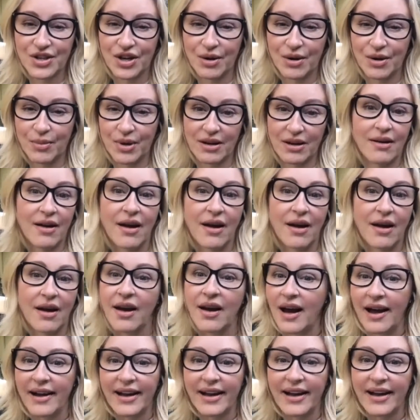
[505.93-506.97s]
I mean,
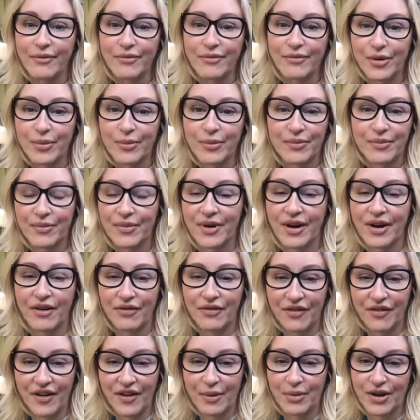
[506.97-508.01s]
I came from a
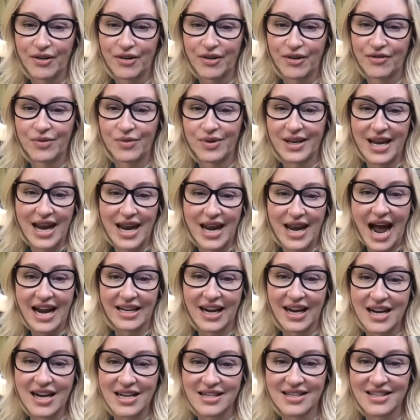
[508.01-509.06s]
family of 9
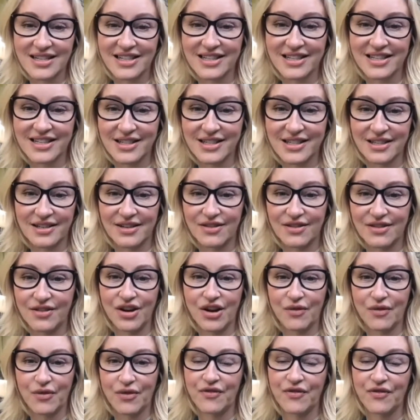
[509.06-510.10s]
cousins and, you
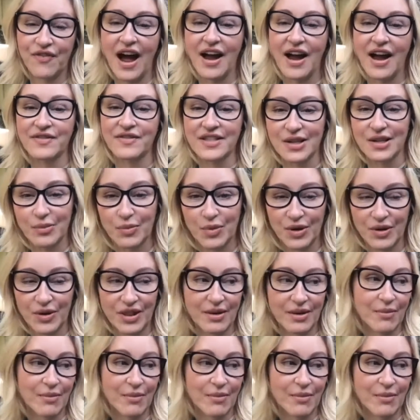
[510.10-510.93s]
know, 5 siblings.